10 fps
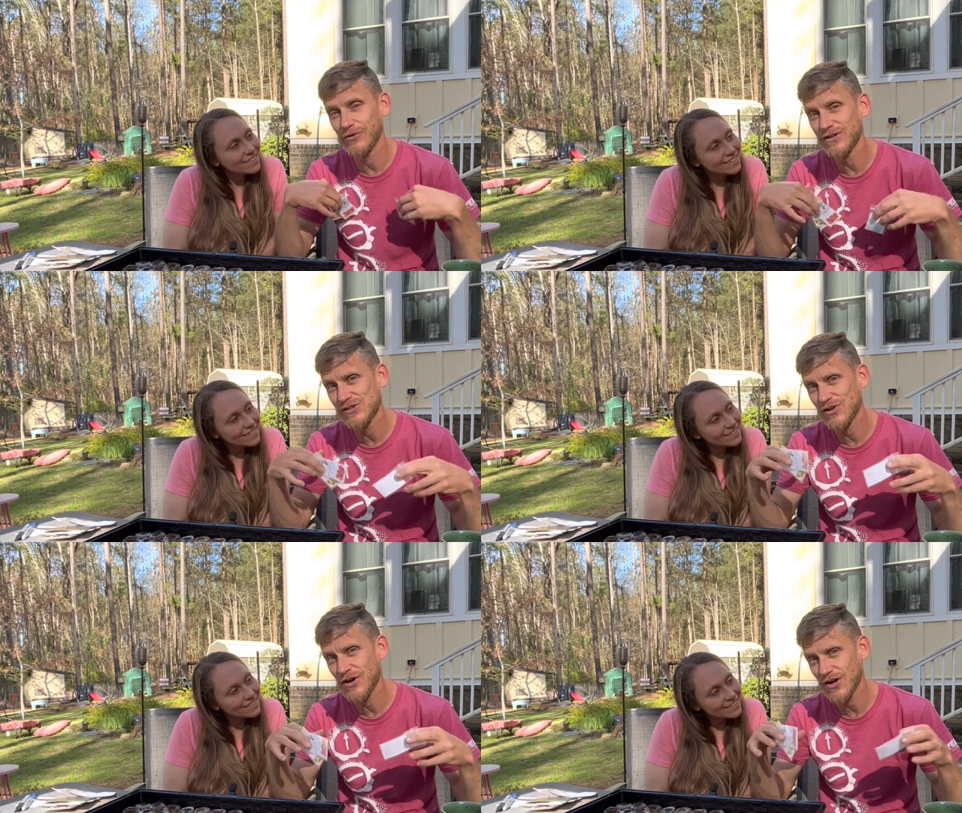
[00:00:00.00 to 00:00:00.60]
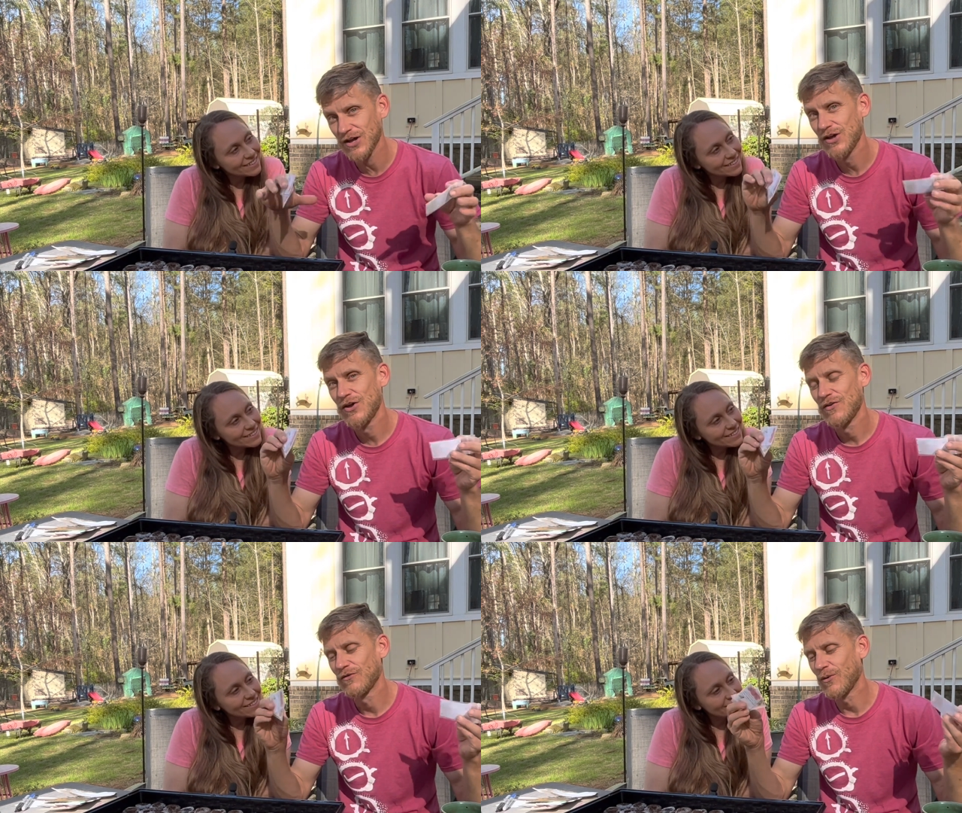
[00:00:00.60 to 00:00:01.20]
Speaker 1: GreenStalk
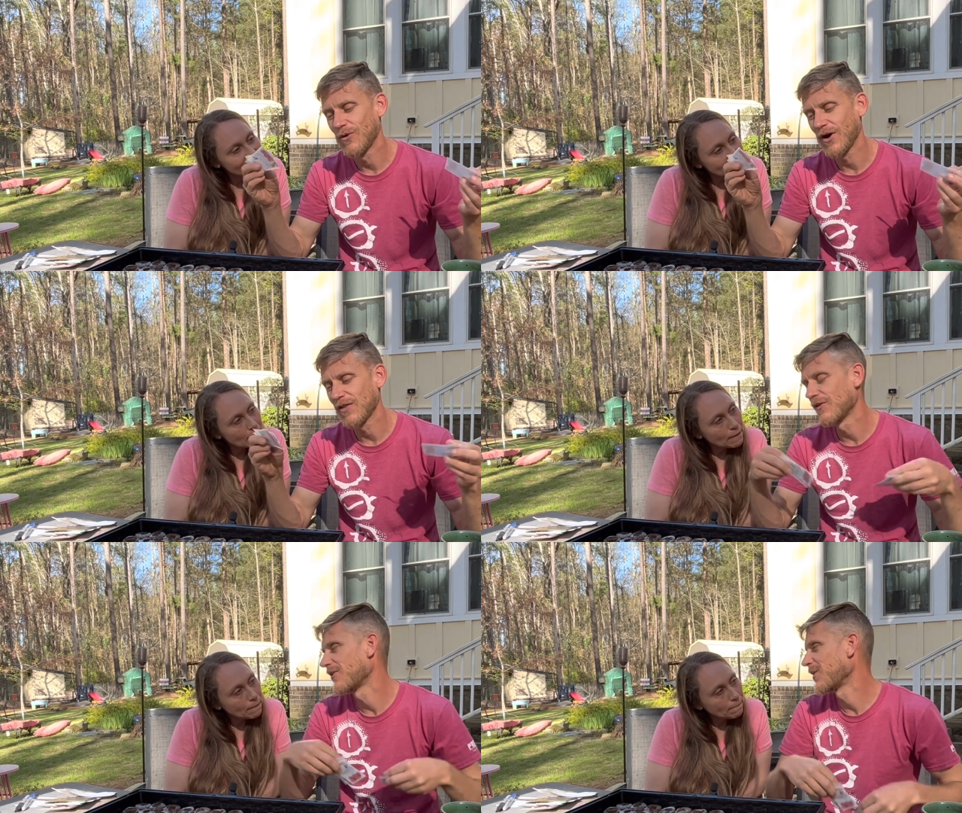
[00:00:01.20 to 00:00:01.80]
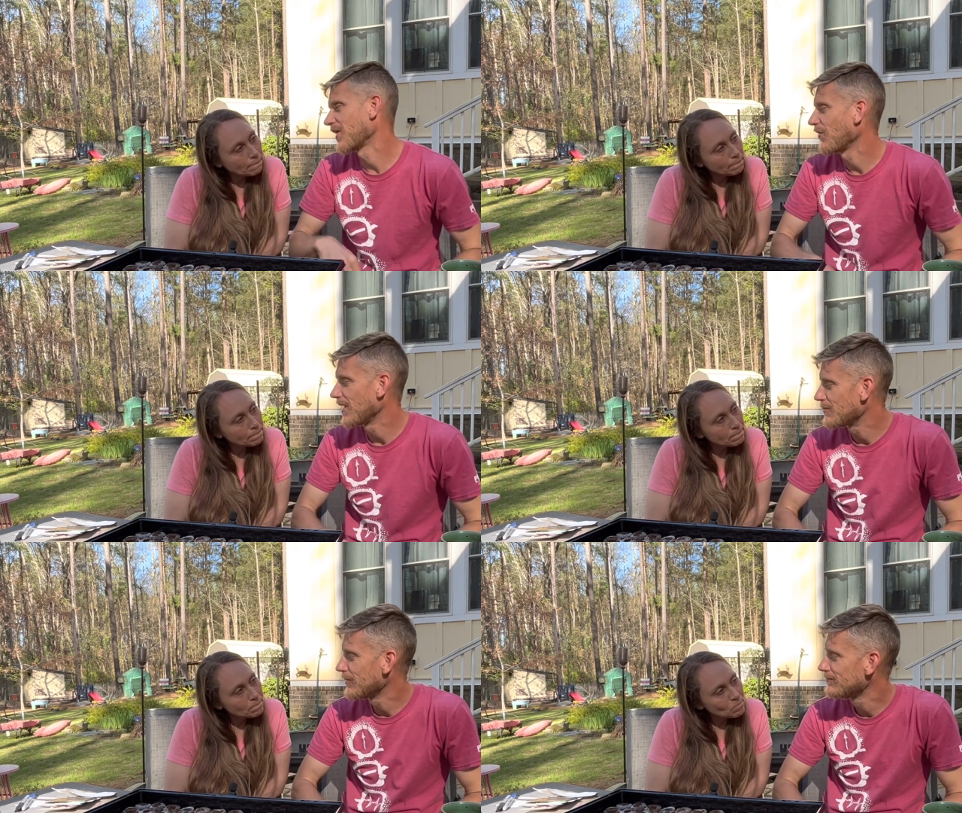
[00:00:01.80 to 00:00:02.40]
for. I love how we
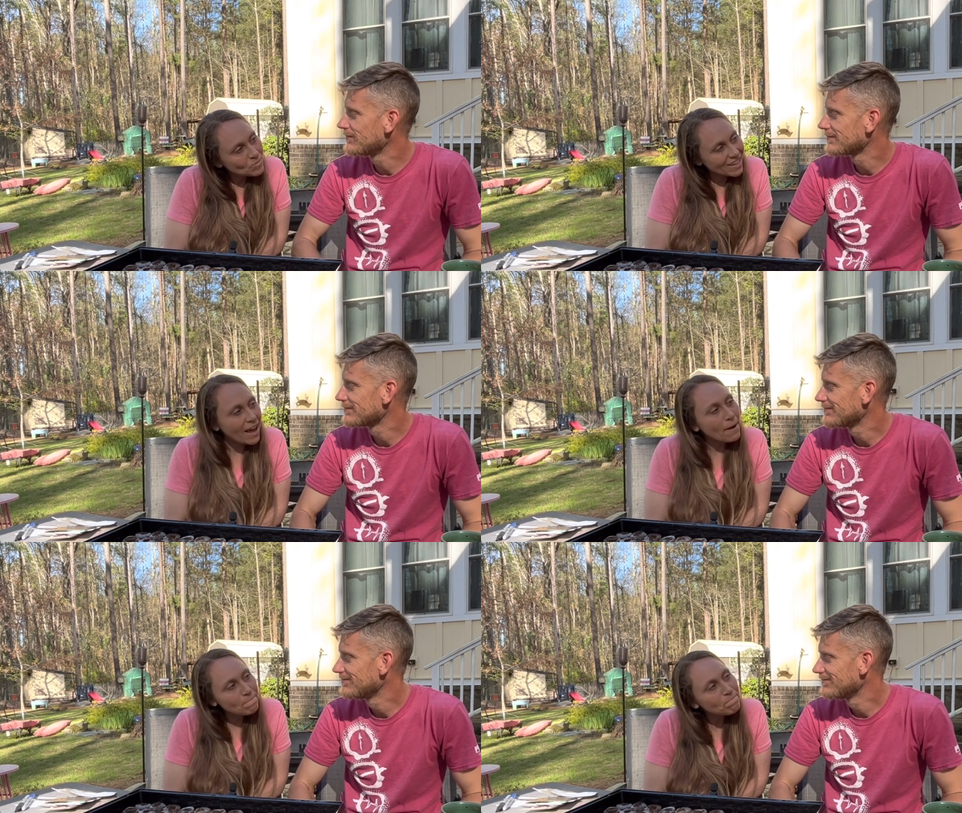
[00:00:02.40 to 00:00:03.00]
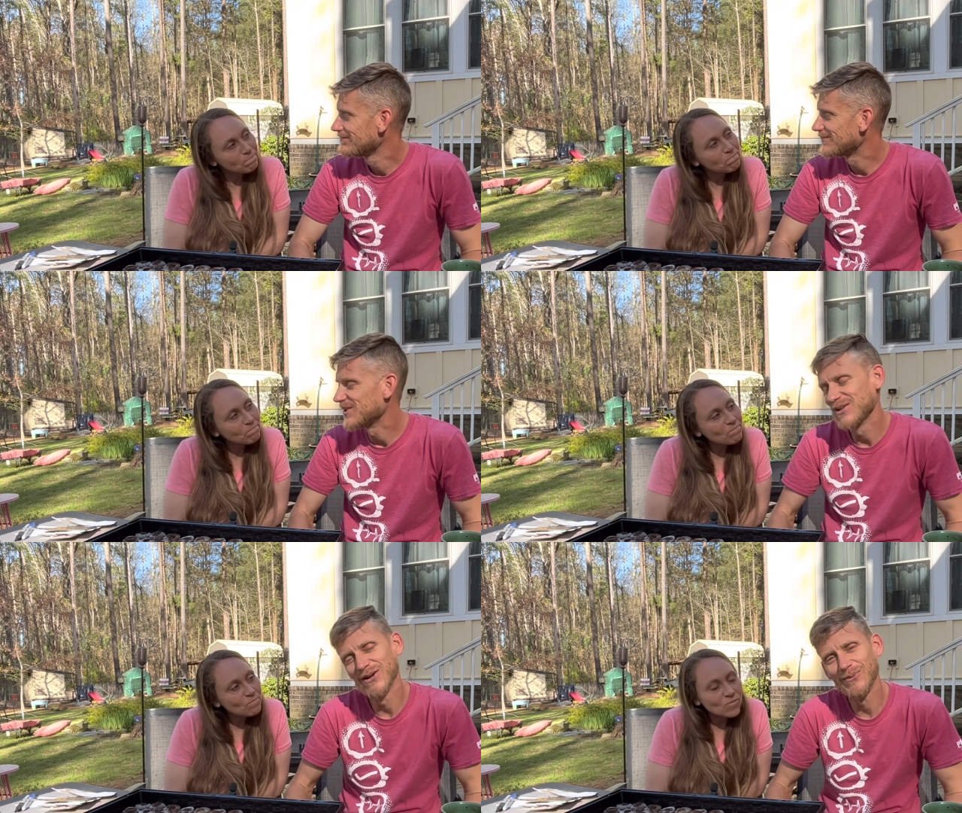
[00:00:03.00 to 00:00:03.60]
claim them. Yeah.
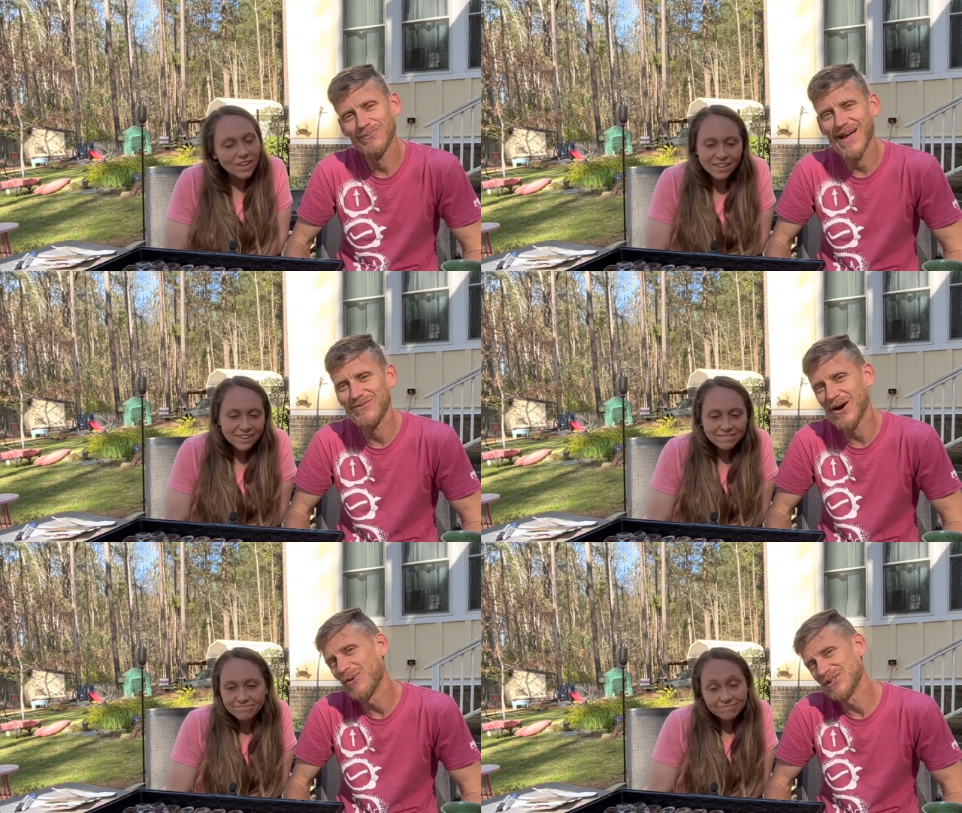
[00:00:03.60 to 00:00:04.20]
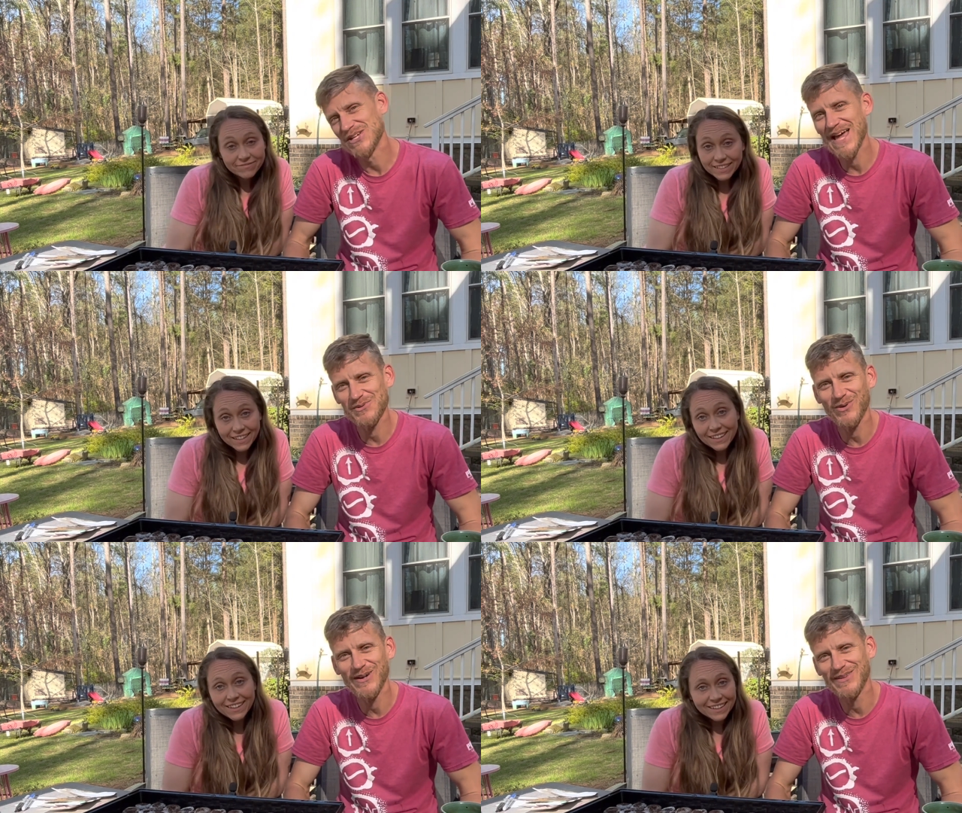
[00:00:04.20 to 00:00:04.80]
But you know, I've got one. She
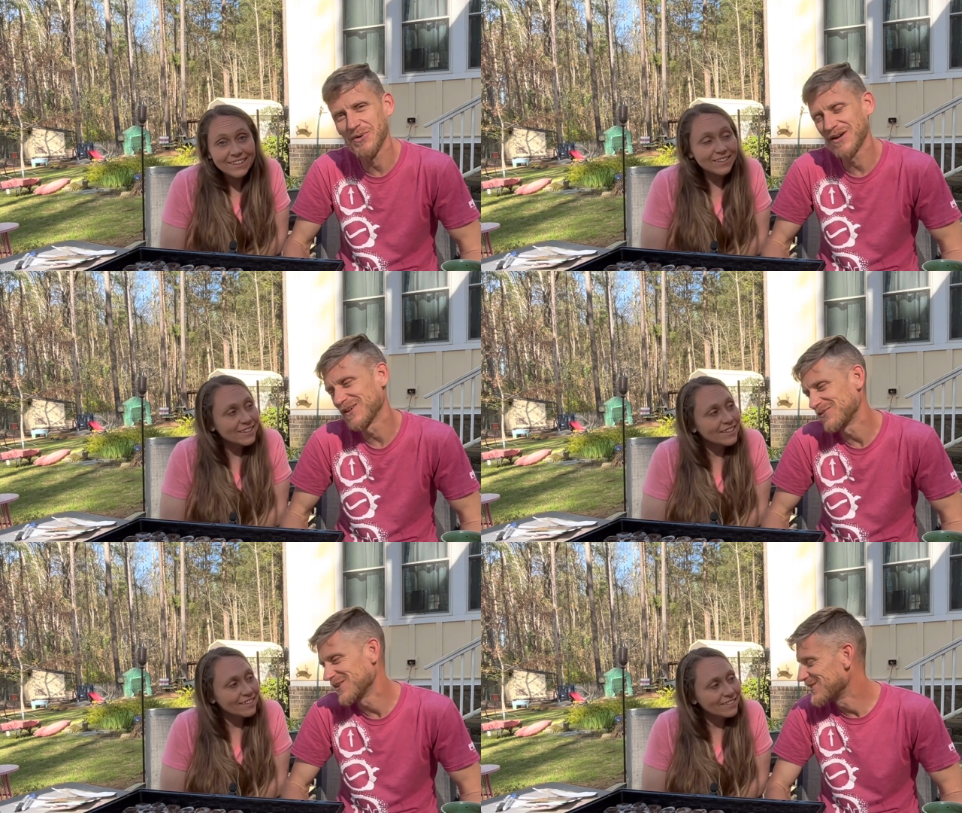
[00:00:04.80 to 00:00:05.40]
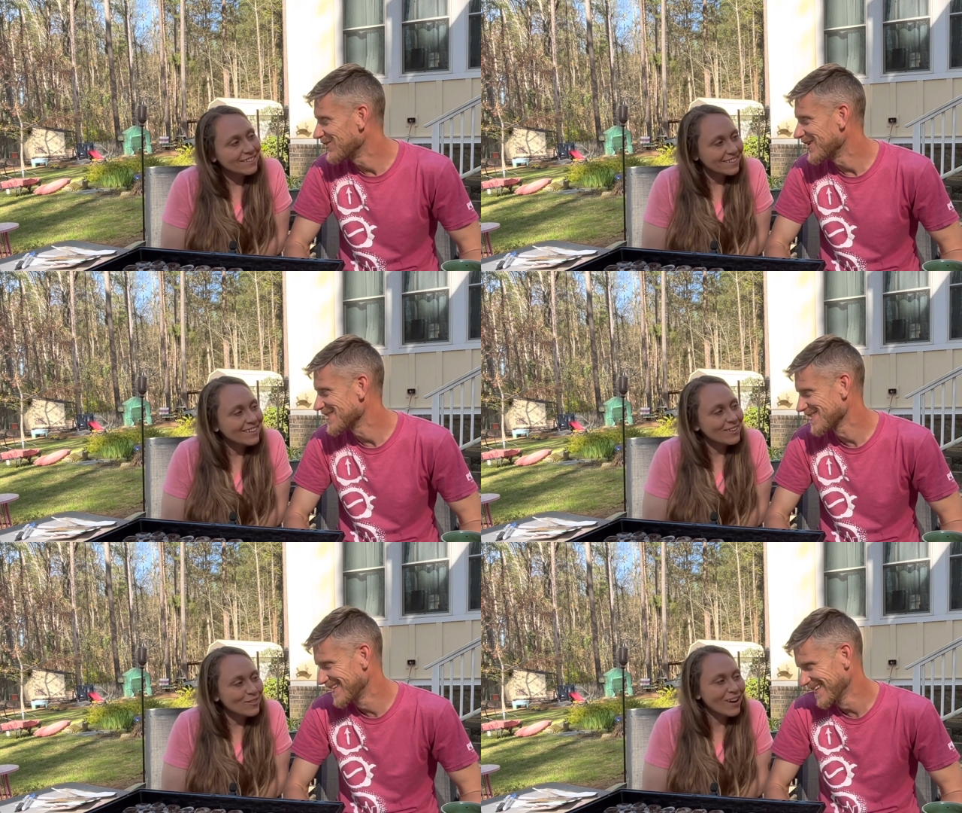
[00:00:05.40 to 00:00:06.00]
has one. They were gifted to
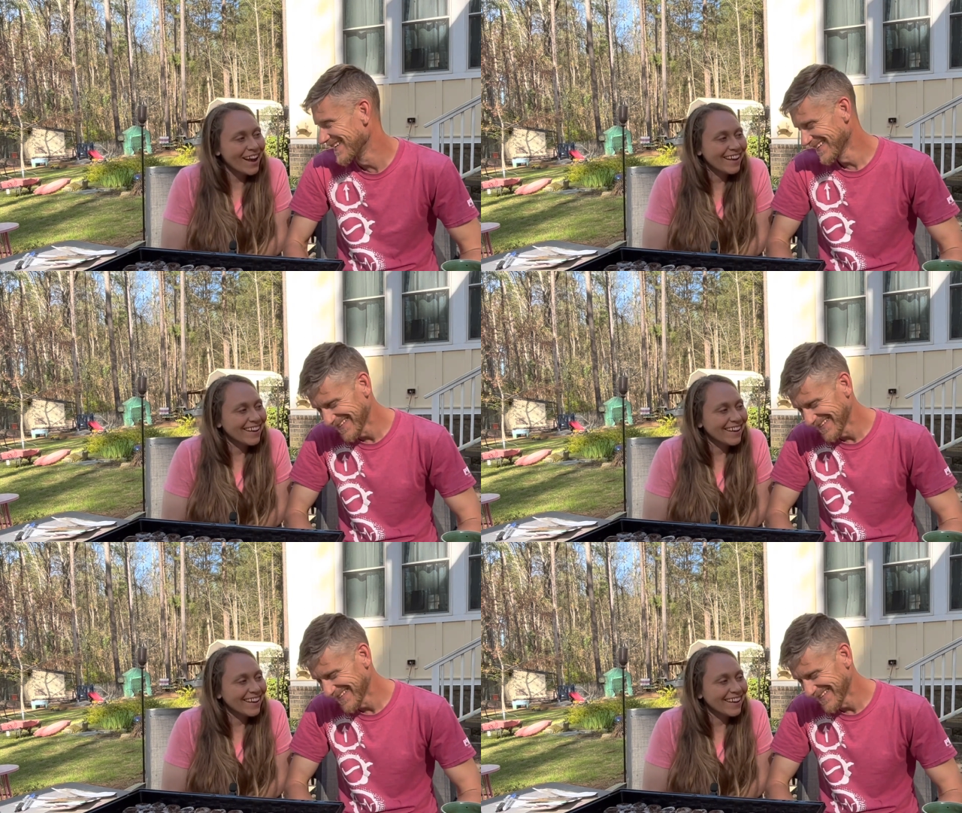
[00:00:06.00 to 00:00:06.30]
us.
Speaker 2: Right.